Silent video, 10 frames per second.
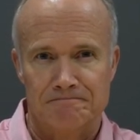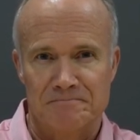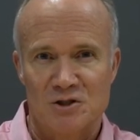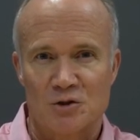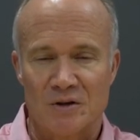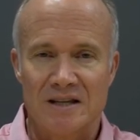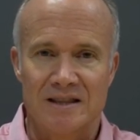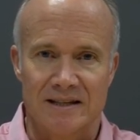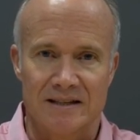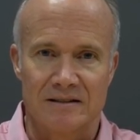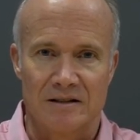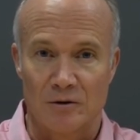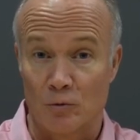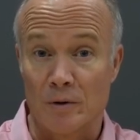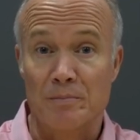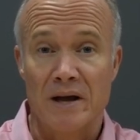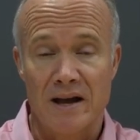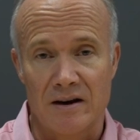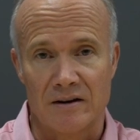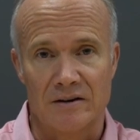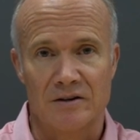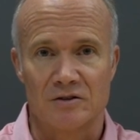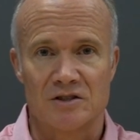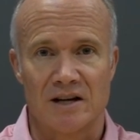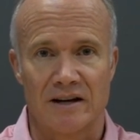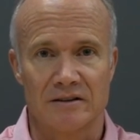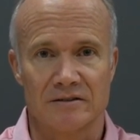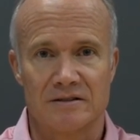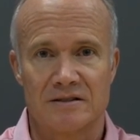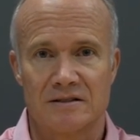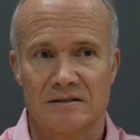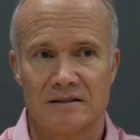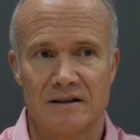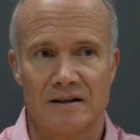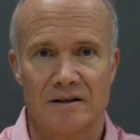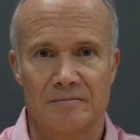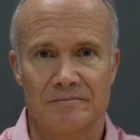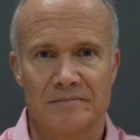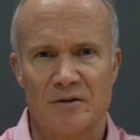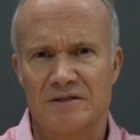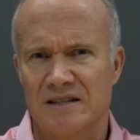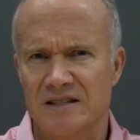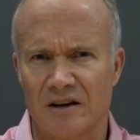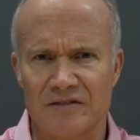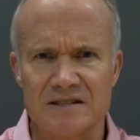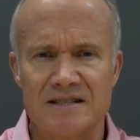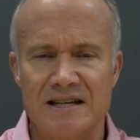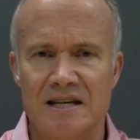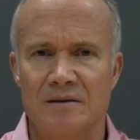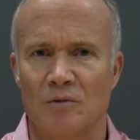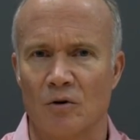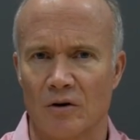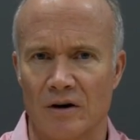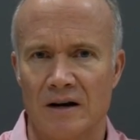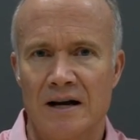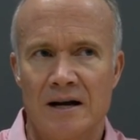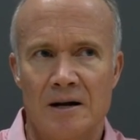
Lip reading: strengthen or repair your child's, I would say, self-esteem or